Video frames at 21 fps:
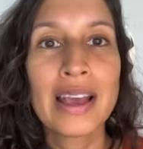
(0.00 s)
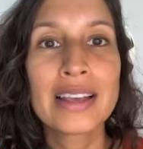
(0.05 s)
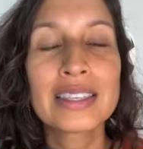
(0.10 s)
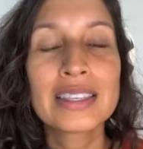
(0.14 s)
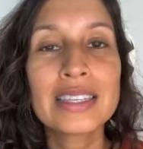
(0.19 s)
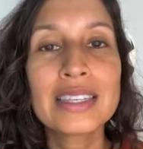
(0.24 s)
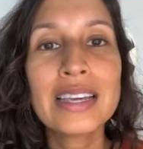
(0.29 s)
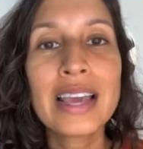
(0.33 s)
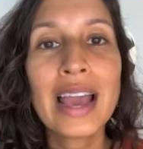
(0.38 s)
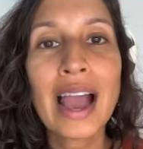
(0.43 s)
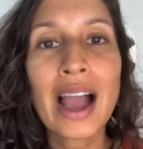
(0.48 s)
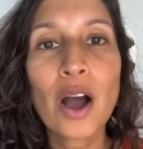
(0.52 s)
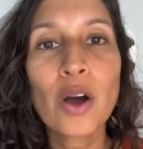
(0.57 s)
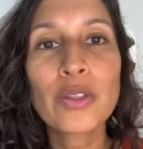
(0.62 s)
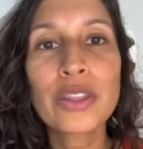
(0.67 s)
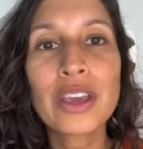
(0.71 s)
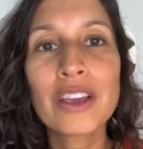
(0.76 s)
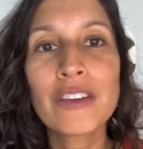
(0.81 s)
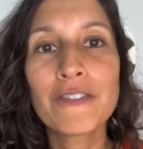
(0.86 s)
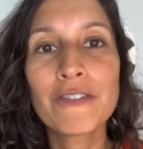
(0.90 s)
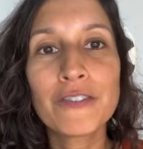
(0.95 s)
See
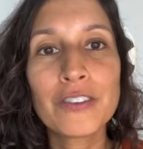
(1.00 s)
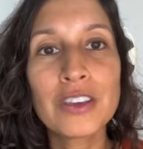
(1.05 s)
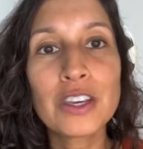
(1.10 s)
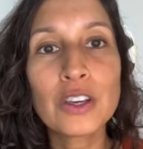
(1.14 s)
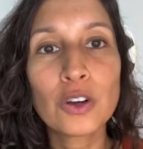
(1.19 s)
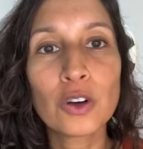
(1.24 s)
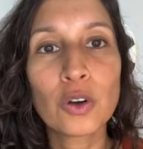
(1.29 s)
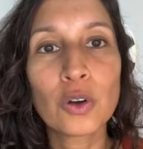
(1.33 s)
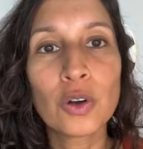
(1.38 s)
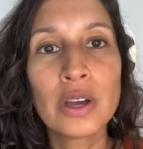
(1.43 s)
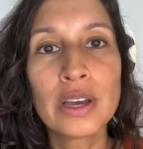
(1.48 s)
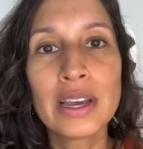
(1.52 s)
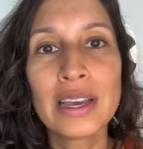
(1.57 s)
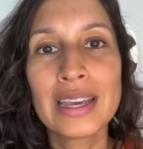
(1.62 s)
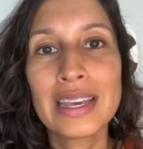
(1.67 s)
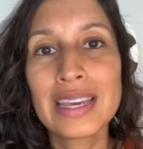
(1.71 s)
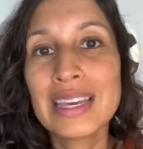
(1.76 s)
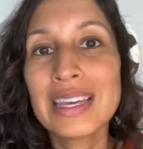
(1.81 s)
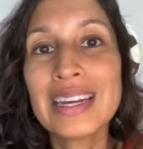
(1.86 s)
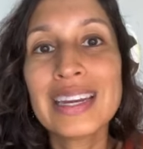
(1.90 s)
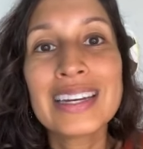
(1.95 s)
how they feel
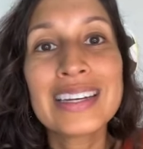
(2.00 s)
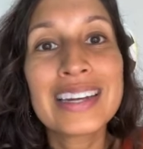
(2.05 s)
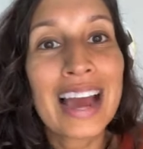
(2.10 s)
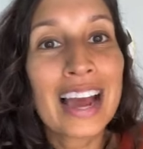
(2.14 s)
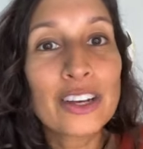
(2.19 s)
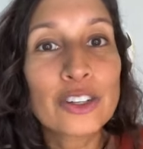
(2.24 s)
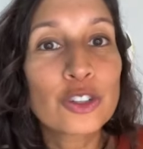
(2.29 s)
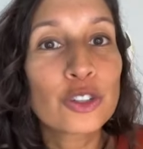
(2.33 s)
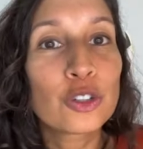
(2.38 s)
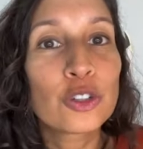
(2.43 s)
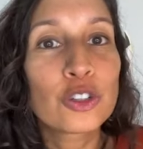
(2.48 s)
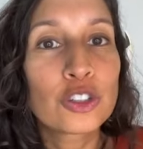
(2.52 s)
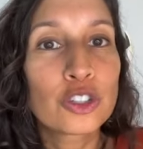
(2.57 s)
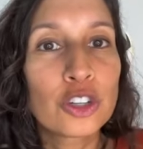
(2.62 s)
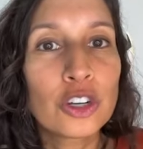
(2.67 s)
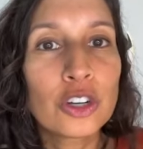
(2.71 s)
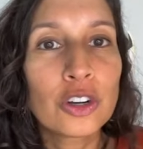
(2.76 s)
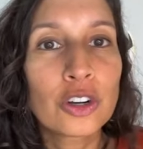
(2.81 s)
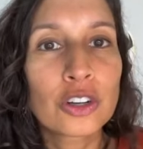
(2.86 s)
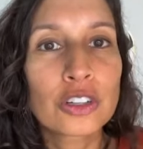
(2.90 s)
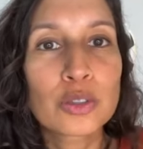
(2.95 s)
eating natural
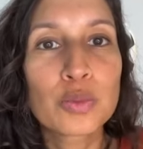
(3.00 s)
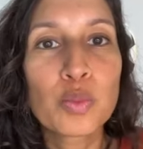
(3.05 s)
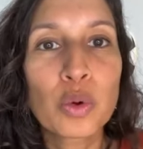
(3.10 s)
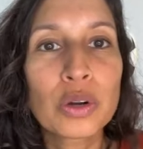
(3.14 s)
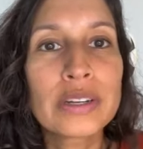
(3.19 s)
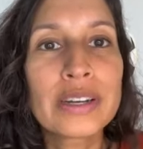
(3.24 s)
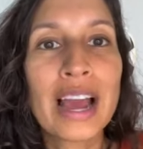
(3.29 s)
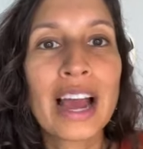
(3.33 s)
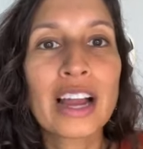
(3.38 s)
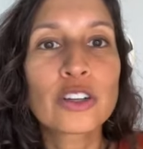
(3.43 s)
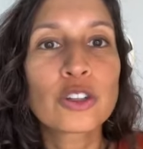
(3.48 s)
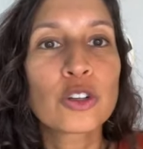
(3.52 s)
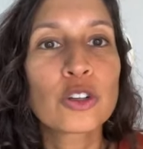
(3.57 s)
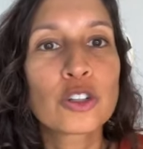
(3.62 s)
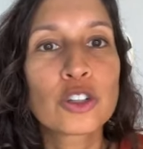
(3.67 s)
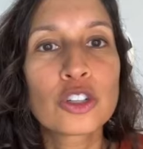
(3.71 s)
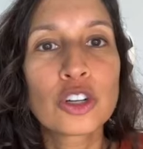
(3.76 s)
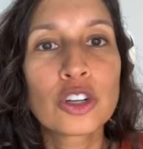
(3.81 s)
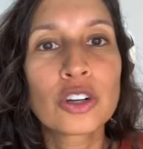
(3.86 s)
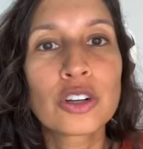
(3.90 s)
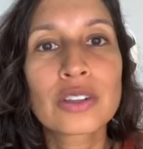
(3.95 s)
sugars, more natural
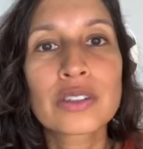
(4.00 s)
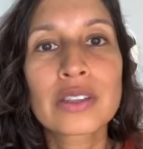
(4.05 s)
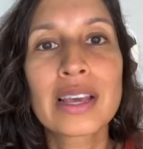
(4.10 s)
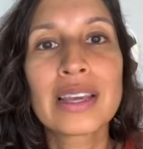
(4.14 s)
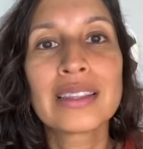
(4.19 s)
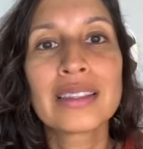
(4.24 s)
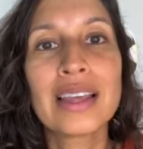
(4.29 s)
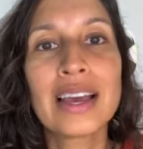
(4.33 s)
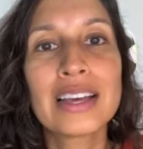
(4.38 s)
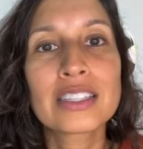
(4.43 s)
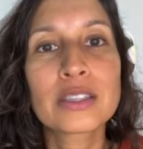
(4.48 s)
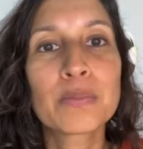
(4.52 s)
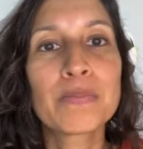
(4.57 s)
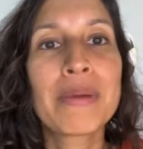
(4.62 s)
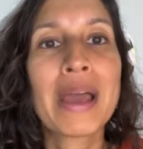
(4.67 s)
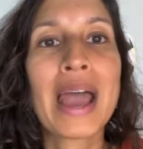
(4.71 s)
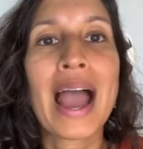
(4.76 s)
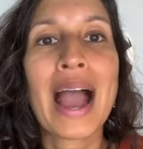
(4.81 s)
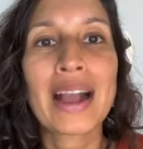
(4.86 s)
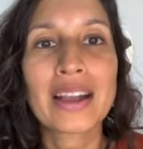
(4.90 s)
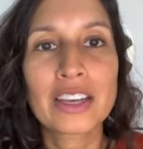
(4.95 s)
sugars, and less
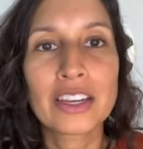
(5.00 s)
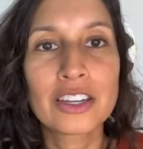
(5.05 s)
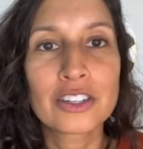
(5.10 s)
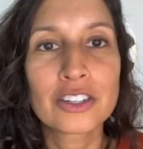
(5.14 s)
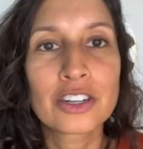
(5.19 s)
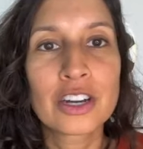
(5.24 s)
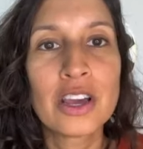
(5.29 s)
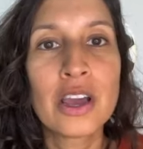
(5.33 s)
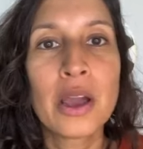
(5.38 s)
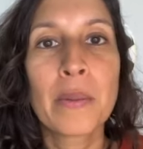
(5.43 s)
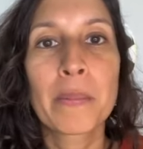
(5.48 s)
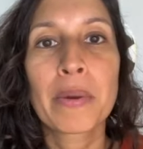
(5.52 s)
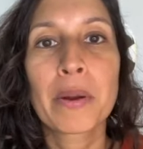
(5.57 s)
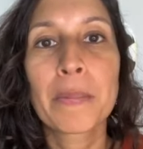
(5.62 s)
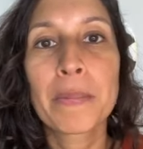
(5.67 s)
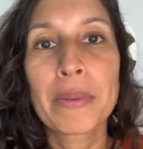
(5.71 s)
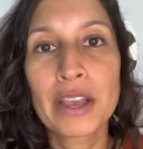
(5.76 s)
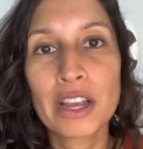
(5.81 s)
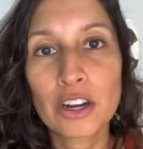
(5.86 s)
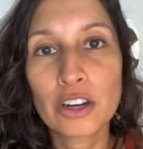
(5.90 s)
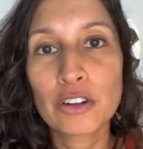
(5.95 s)
packaged
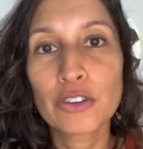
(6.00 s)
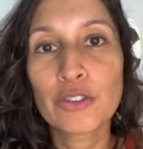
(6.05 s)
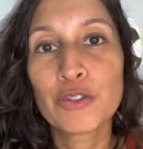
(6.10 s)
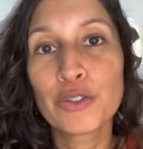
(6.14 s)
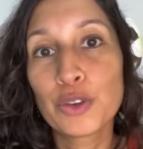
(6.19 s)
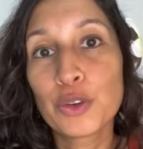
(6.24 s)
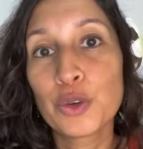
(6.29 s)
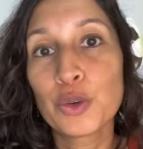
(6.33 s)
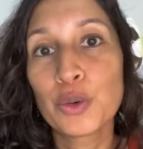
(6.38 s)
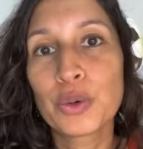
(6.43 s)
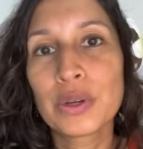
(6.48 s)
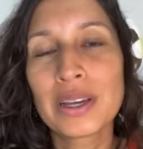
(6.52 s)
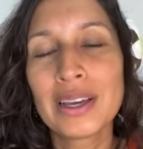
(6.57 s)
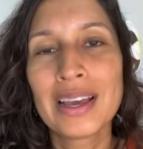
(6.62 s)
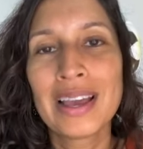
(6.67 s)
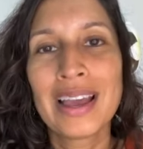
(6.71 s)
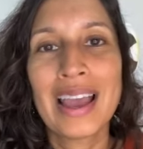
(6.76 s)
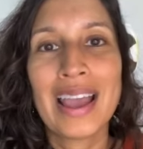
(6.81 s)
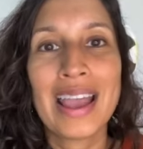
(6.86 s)
prepared food.